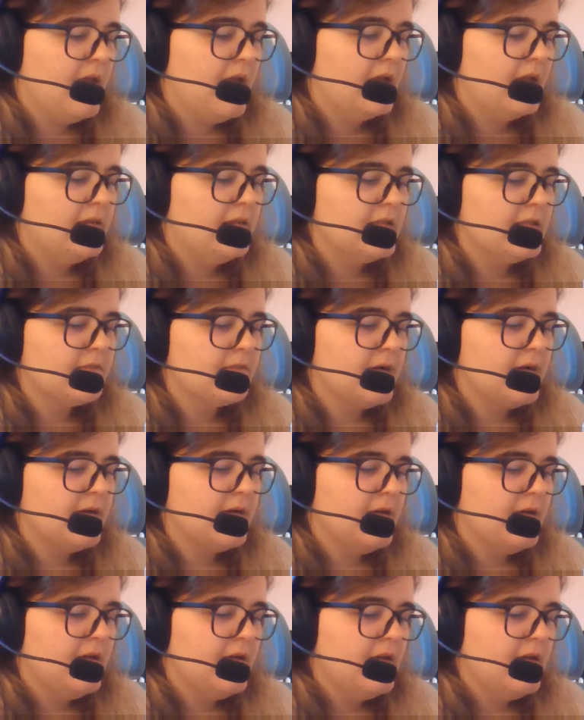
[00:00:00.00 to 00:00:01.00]
At this rate,
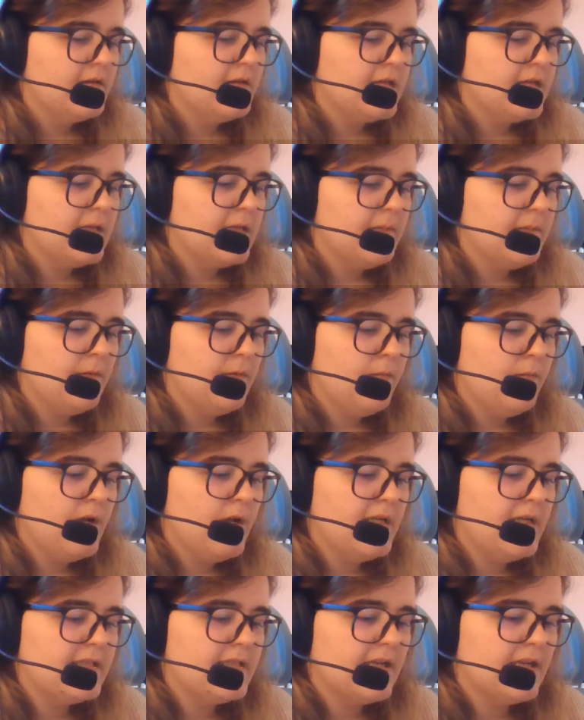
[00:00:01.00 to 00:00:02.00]
it'll take me
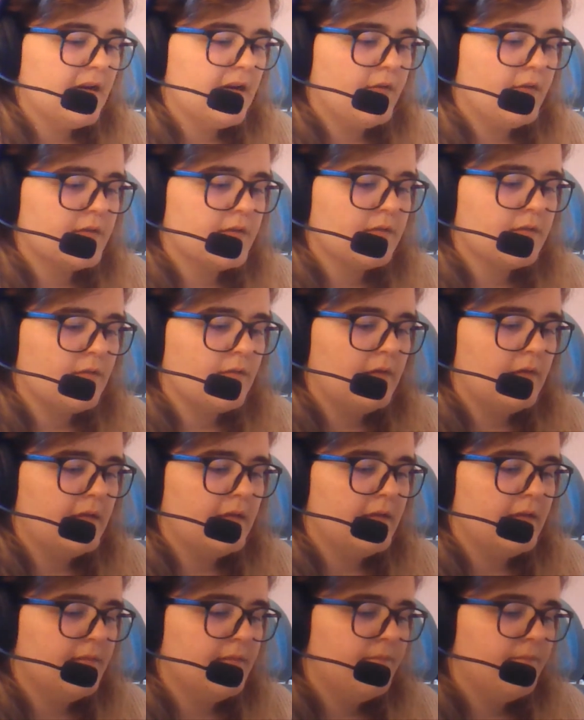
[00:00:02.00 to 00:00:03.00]
weeks to get all the soil
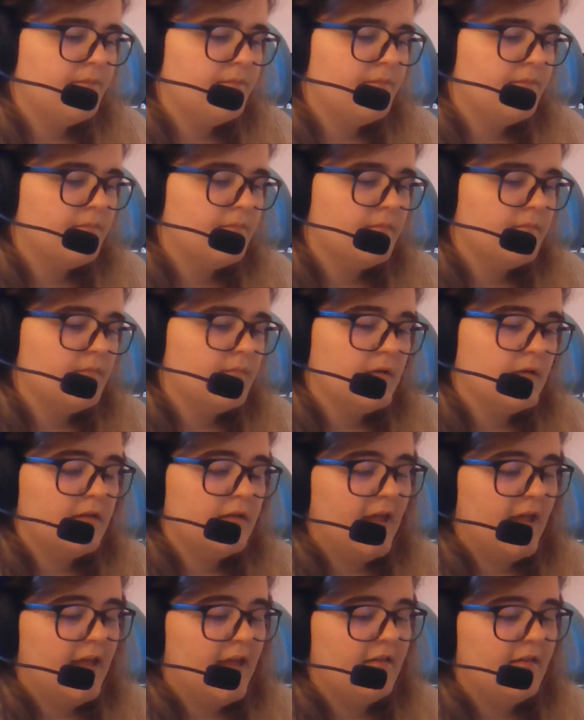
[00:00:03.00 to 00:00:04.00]
in. But
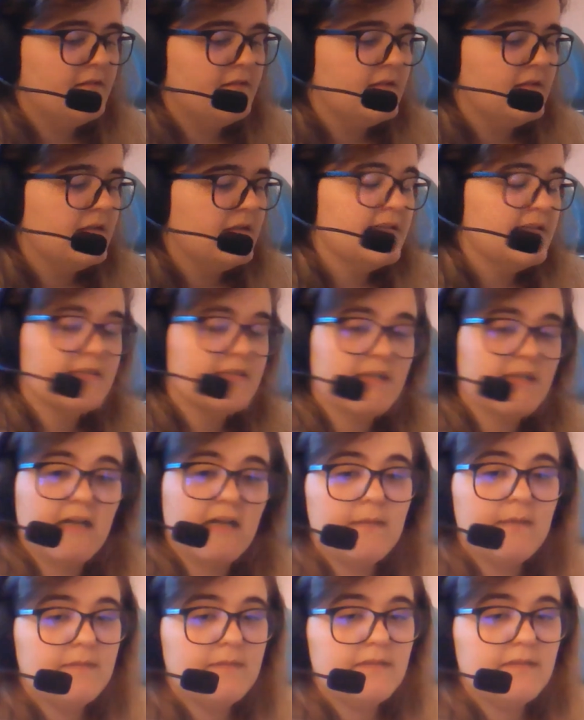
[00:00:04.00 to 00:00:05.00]
hey,
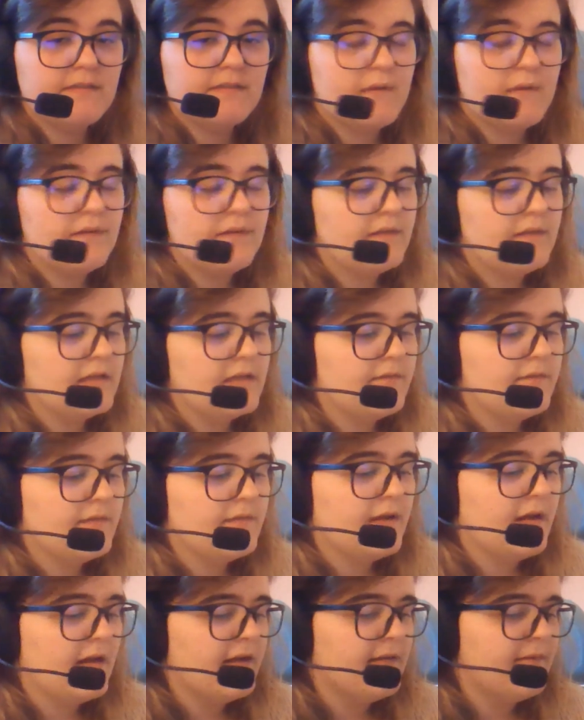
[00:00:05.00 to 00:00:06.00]
time is one thing I've
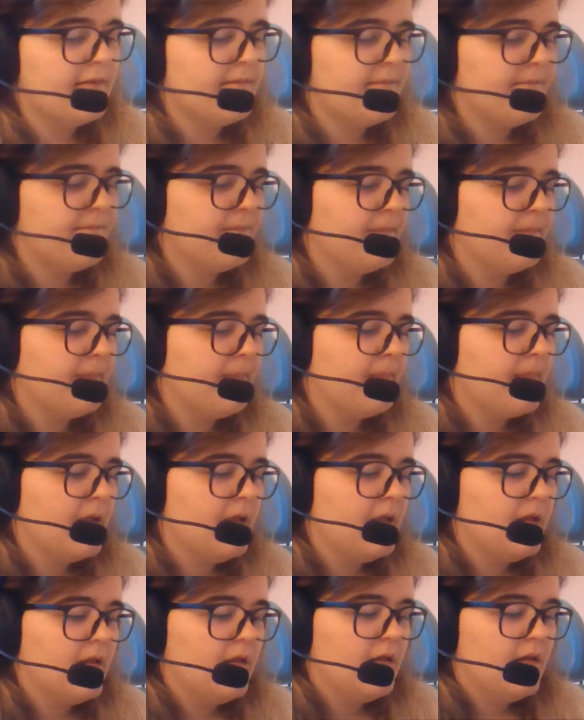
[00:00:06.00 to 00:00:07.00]
got.
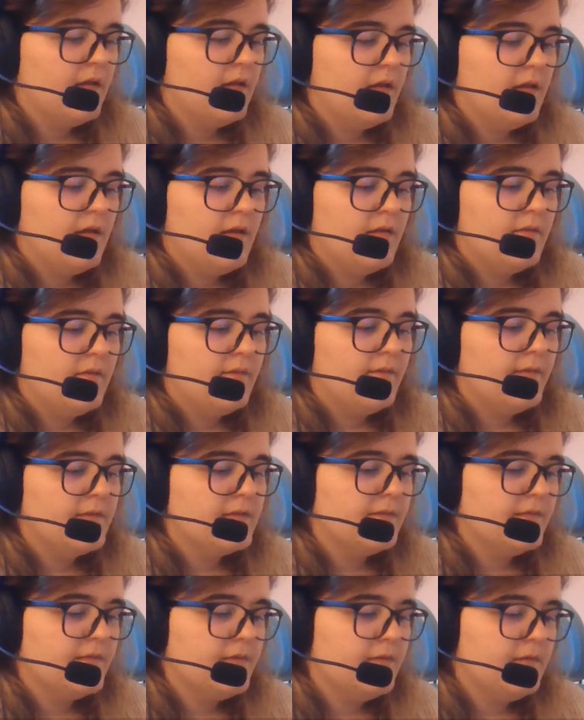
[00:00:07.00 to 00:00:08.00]
The
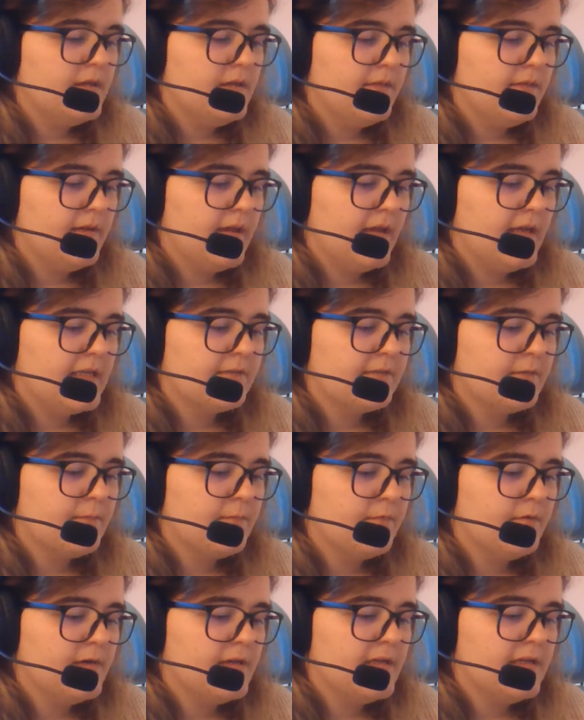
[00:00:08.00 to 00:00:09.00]
first few EVAs were
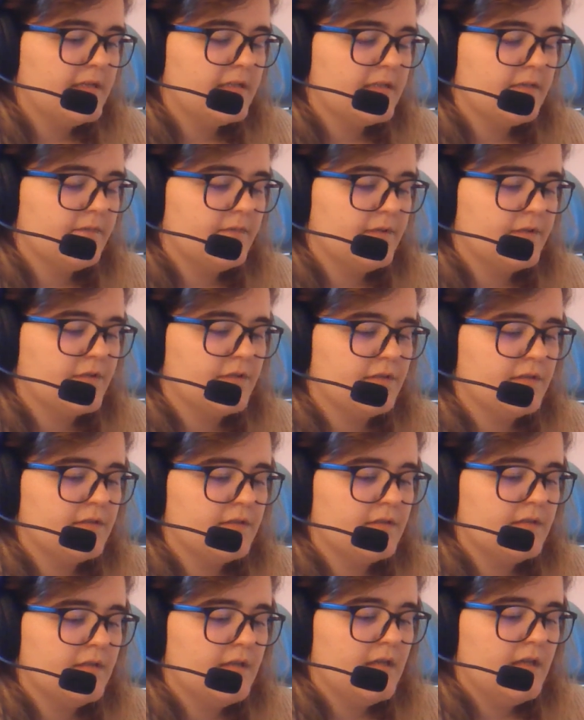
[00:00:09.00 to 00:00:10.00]
pretty insufficient,
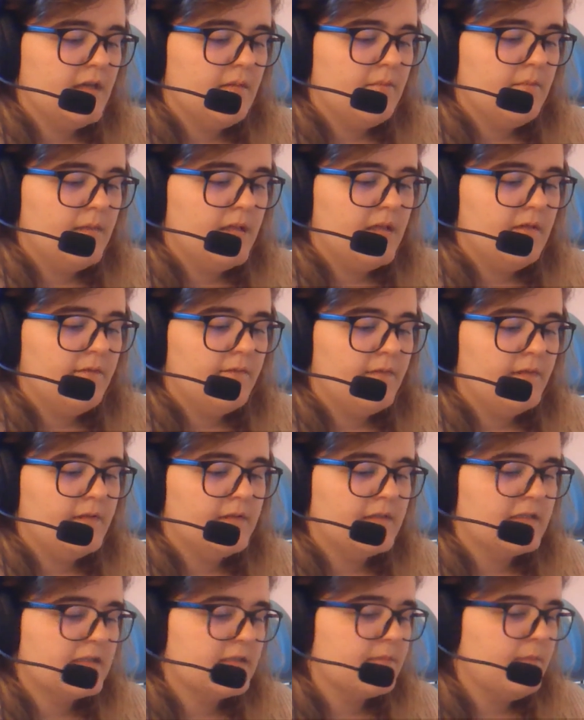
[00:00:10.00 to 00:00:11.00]
me
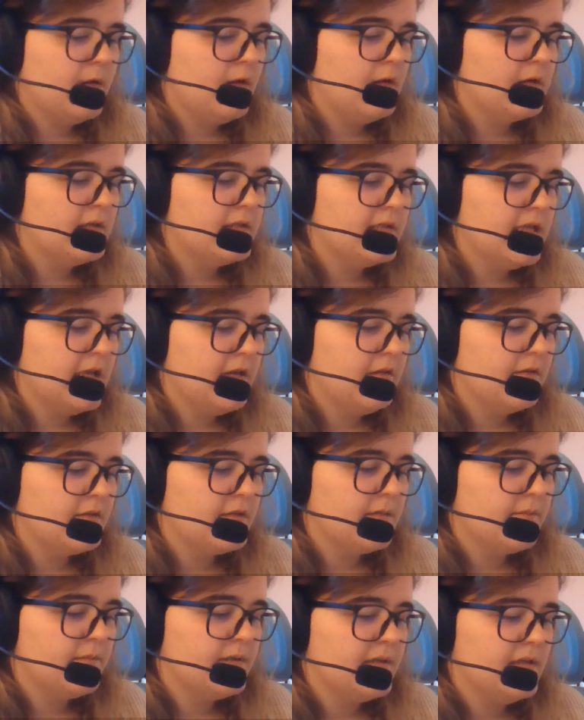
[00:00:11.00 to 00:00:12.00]
filling small containers
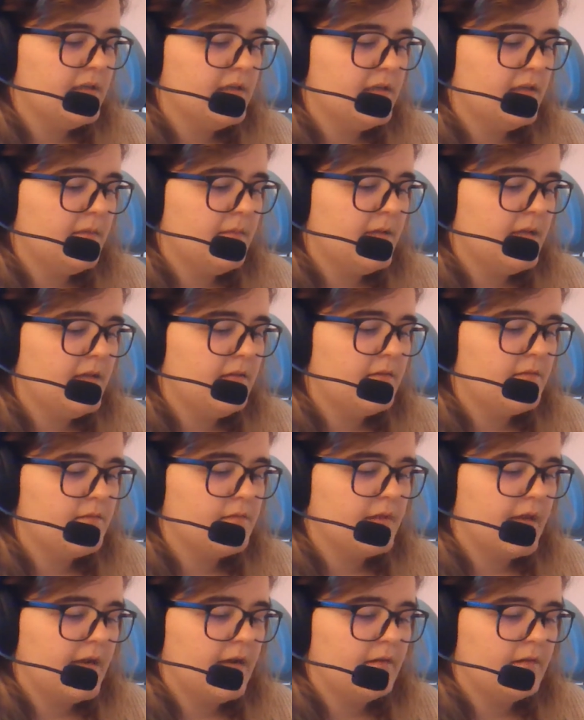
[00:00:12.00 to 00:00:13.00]
and bringing them in through
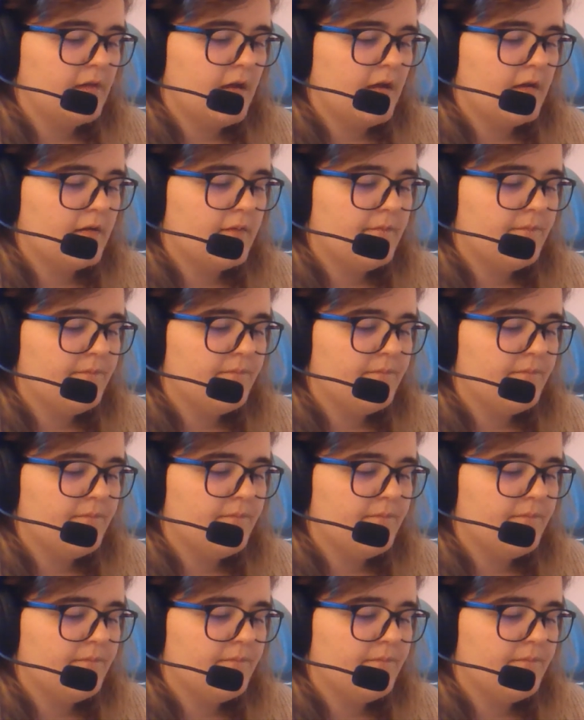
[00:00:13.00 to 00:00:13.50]
the airlock.